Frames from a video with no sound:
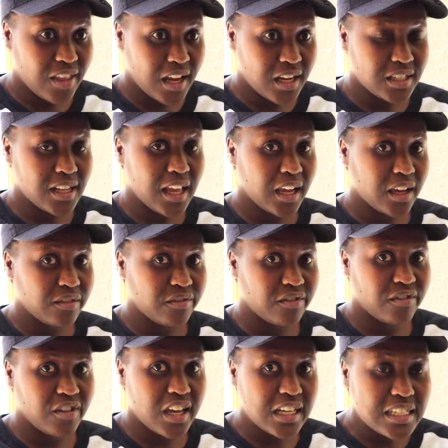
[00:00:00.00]
That is like
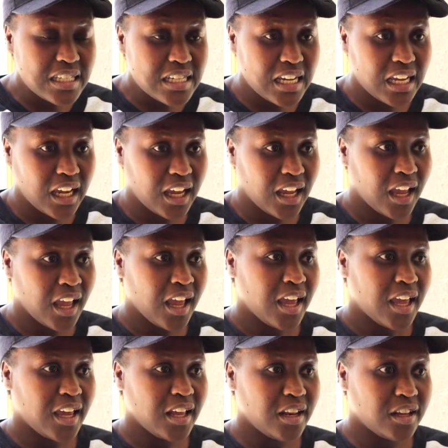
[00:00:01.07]
investing
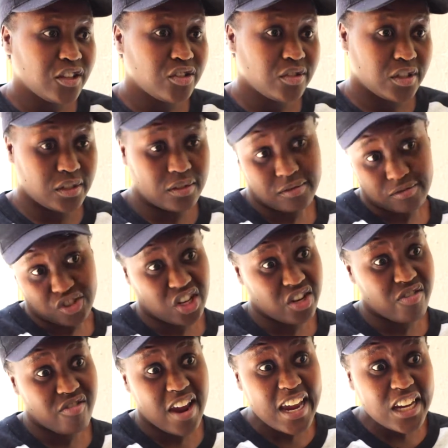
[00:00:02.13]
in, in, in
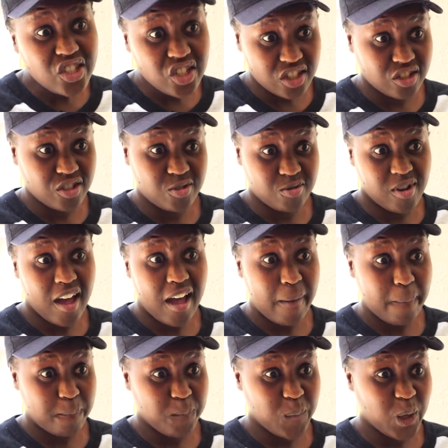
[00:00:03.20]
generations to
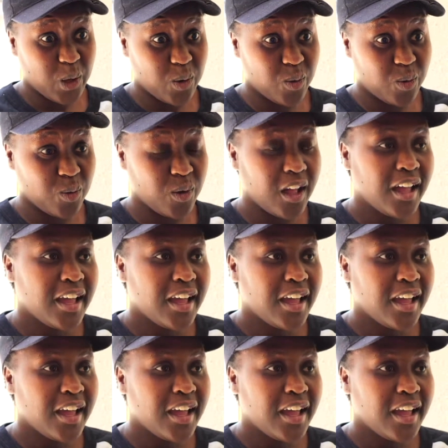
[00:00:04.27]
come, you know.